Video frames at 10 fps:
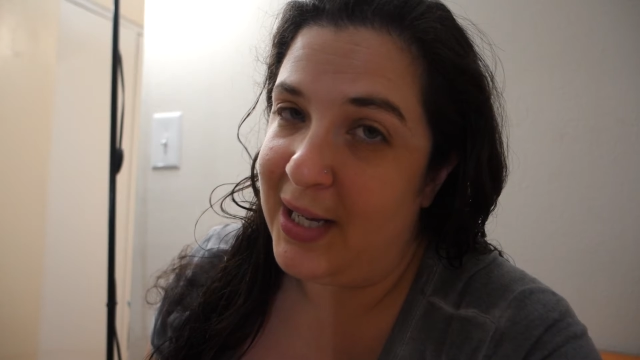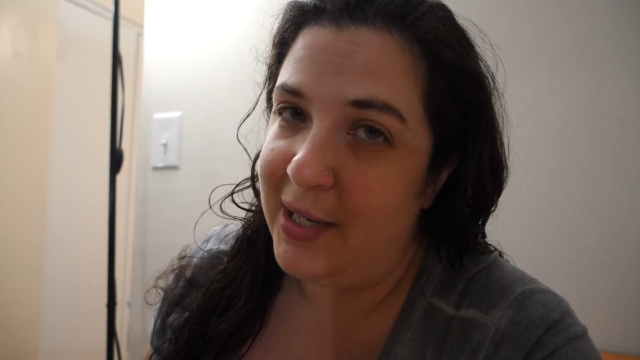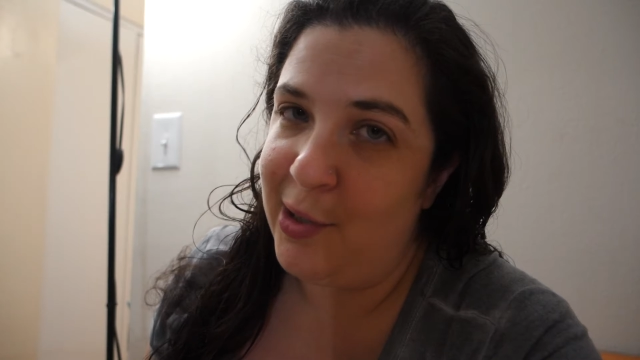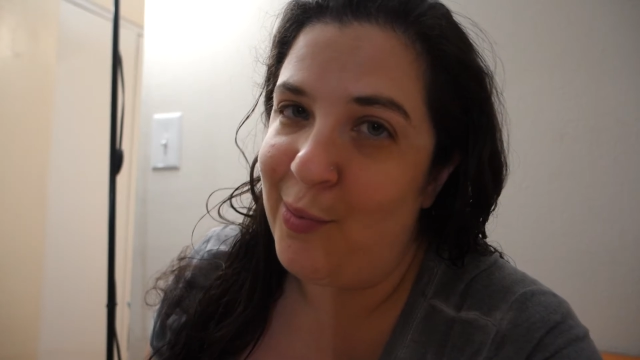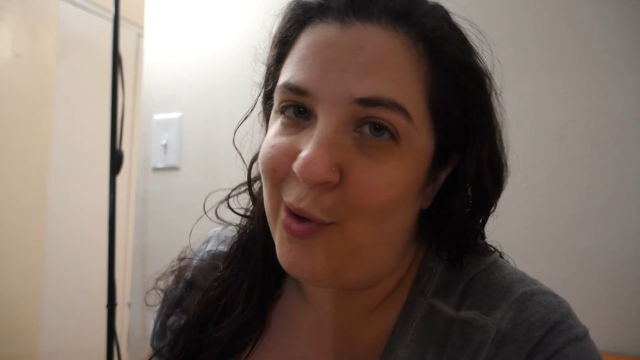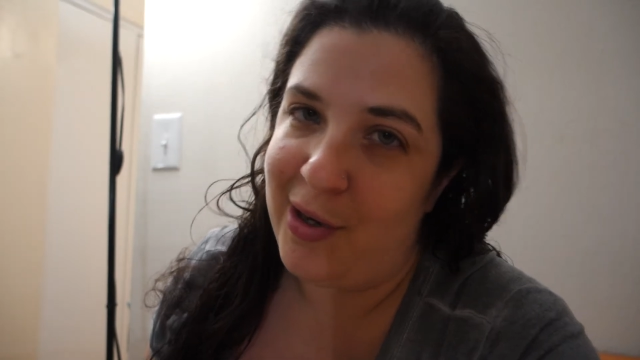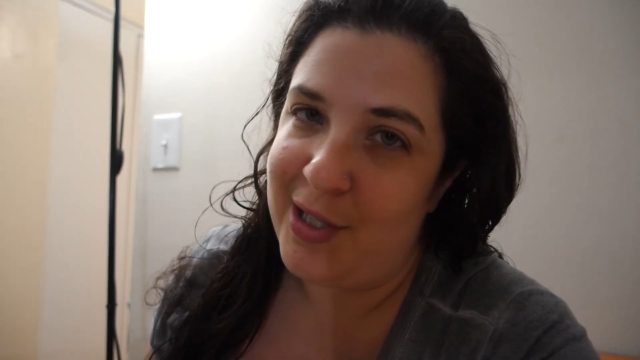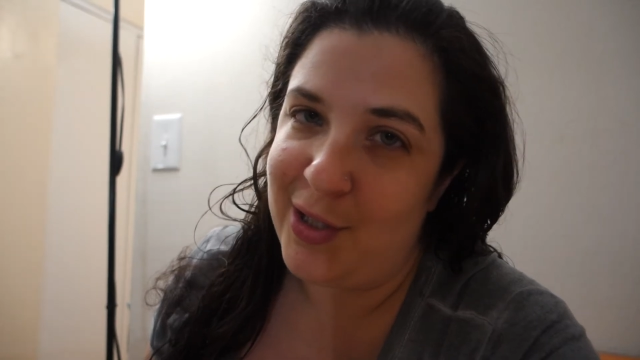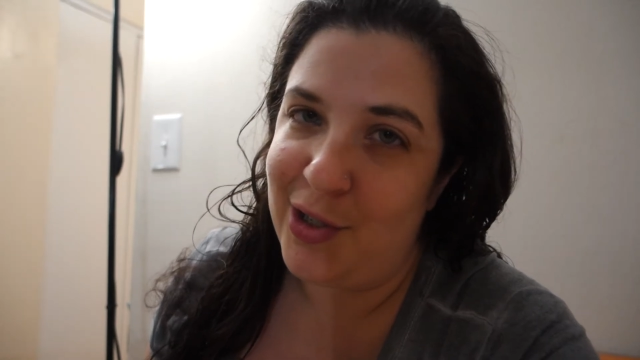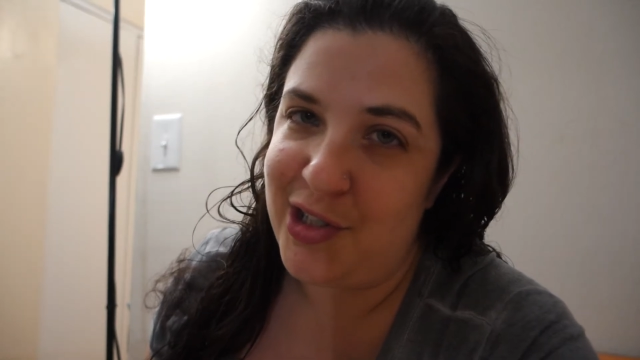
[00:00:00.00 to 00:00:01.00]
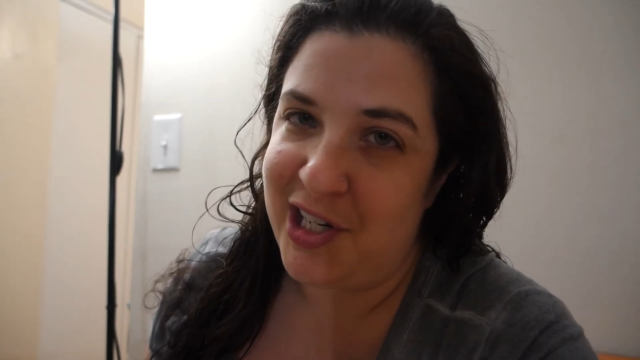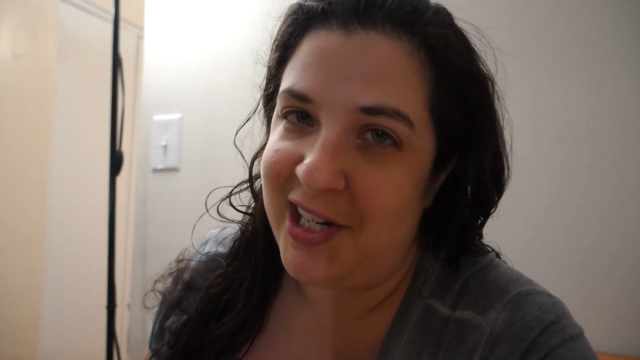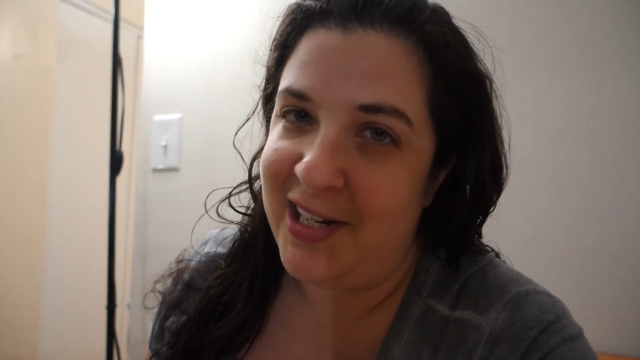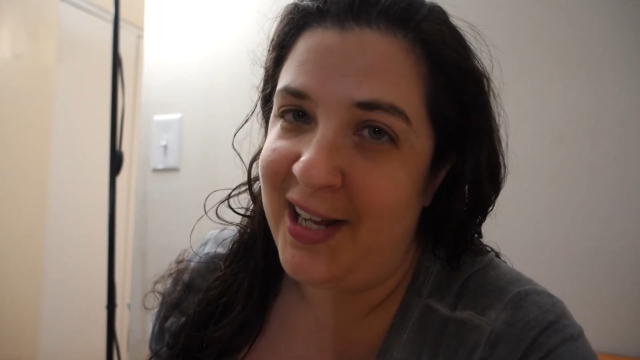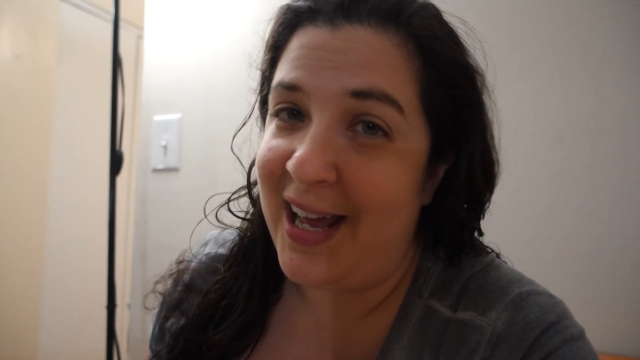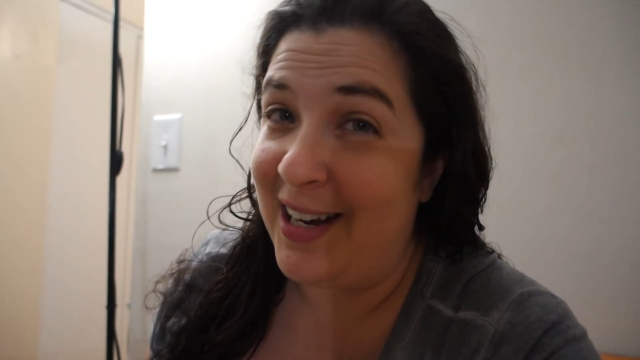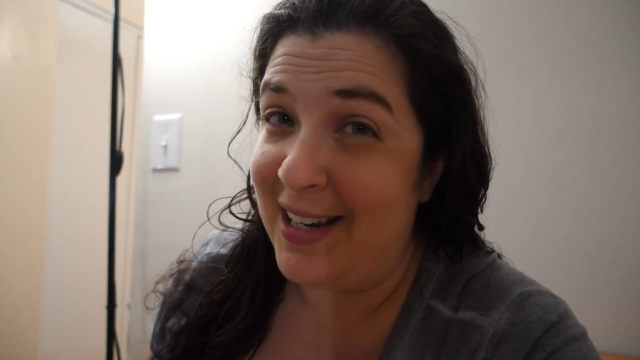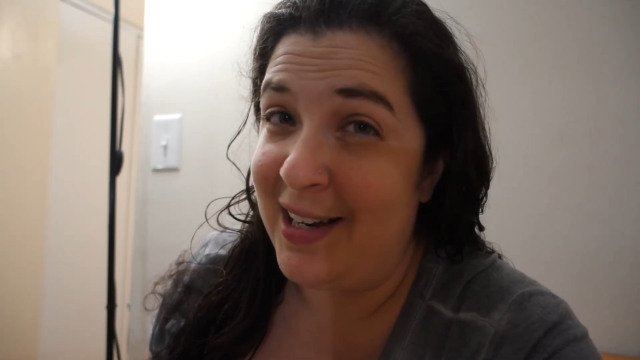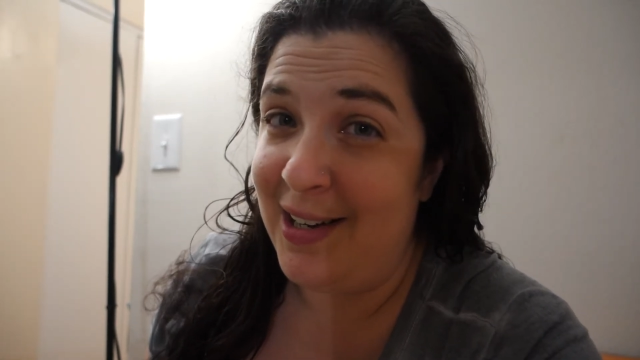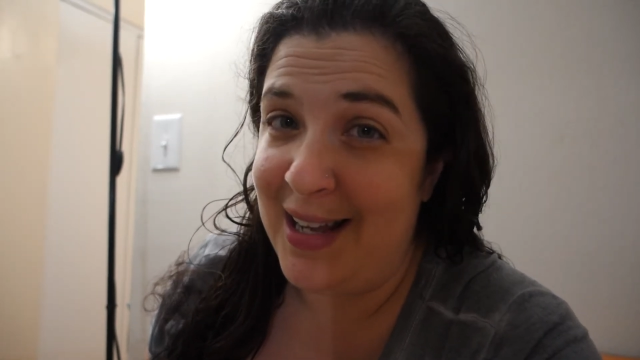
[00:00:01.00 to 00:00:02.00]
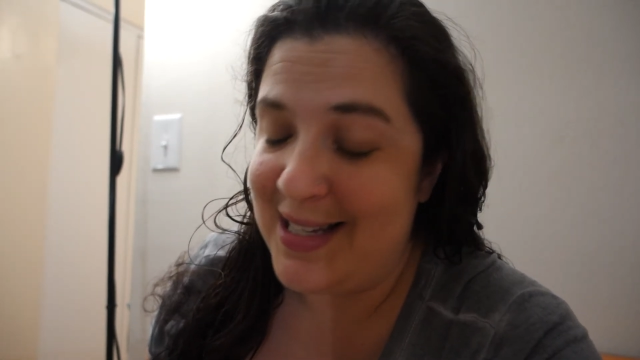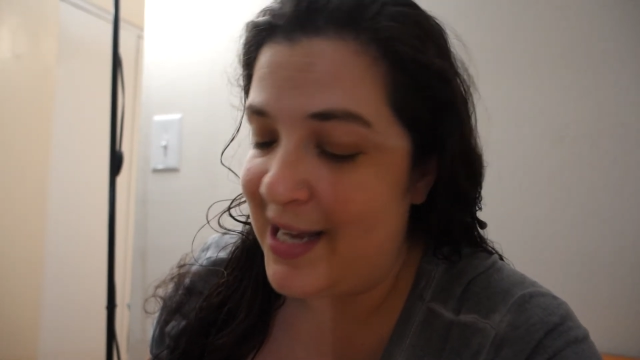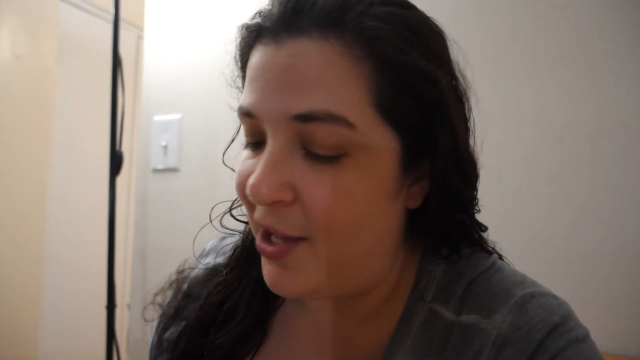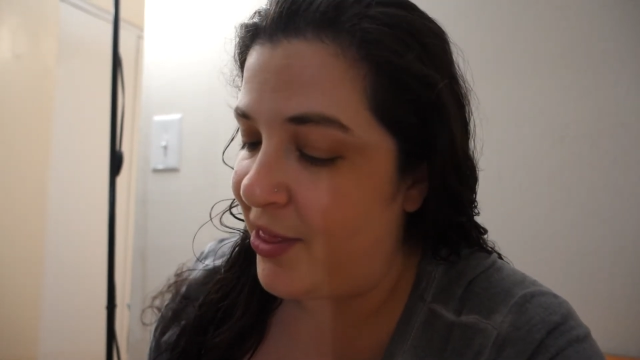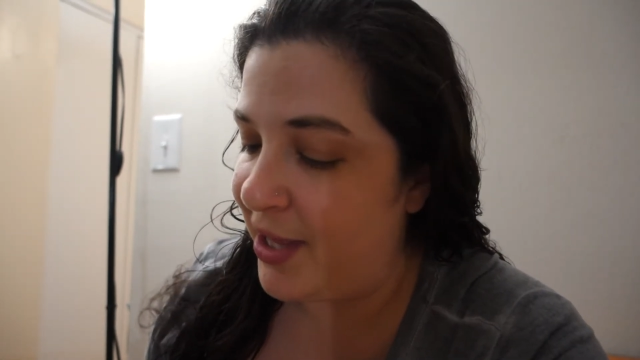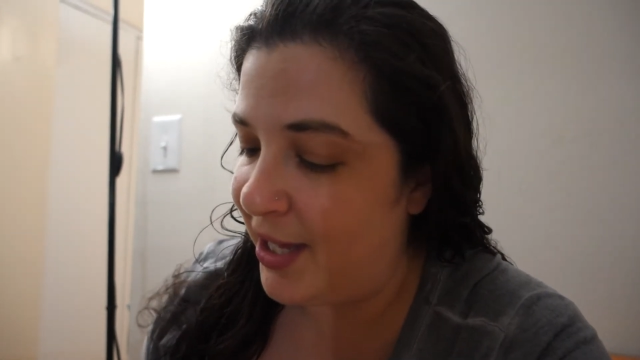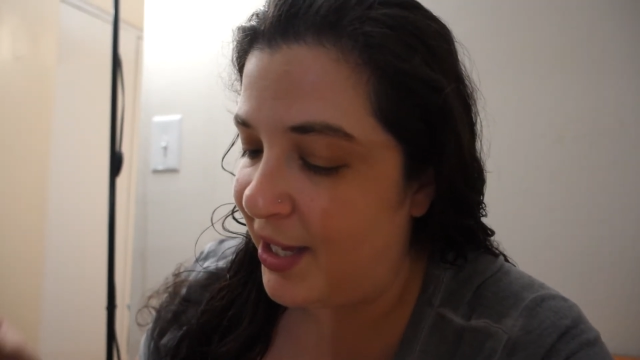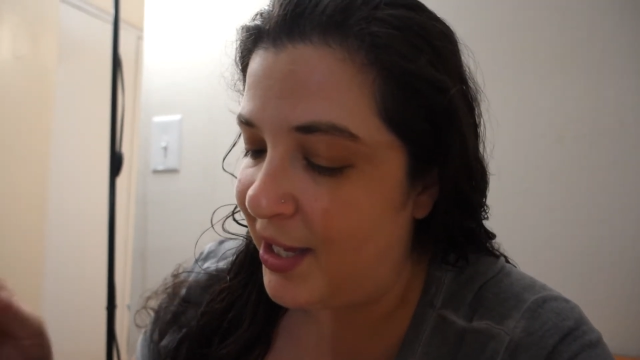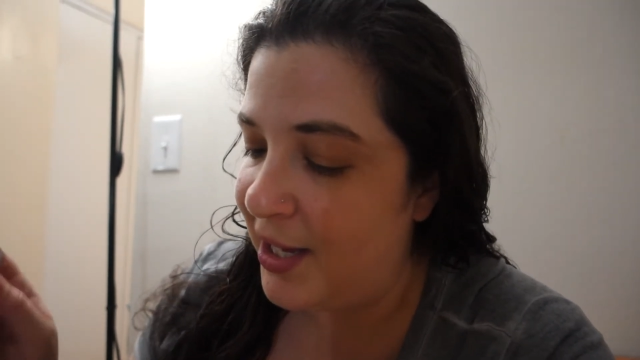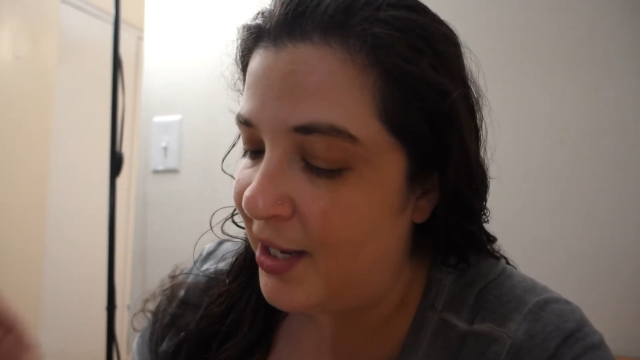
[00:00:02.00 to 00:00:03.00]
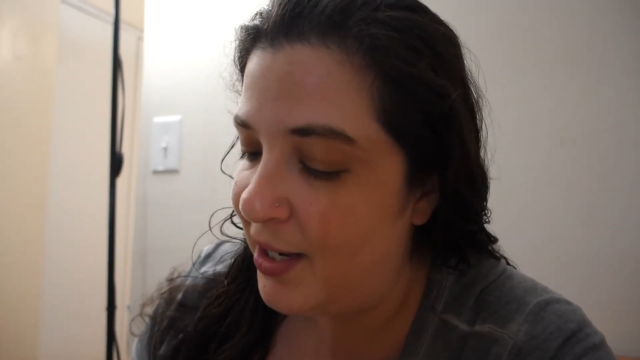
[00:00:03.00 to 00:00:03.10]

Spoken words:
little more indulgent and a little less healthy.